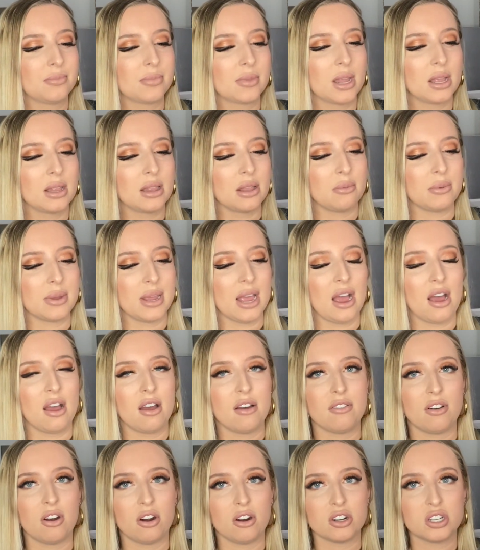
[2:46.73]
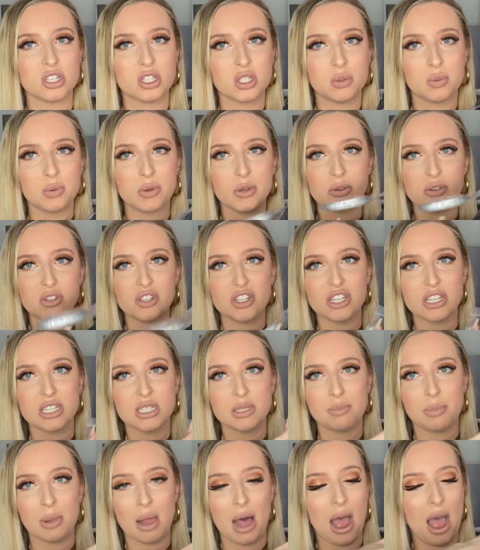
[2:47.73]
and then we have our swoosh is
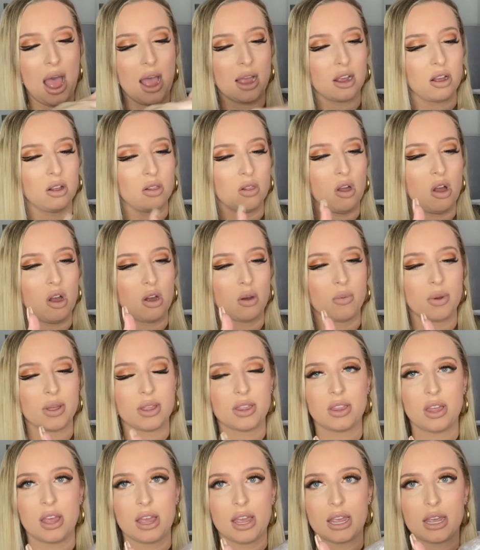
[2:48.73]
black along with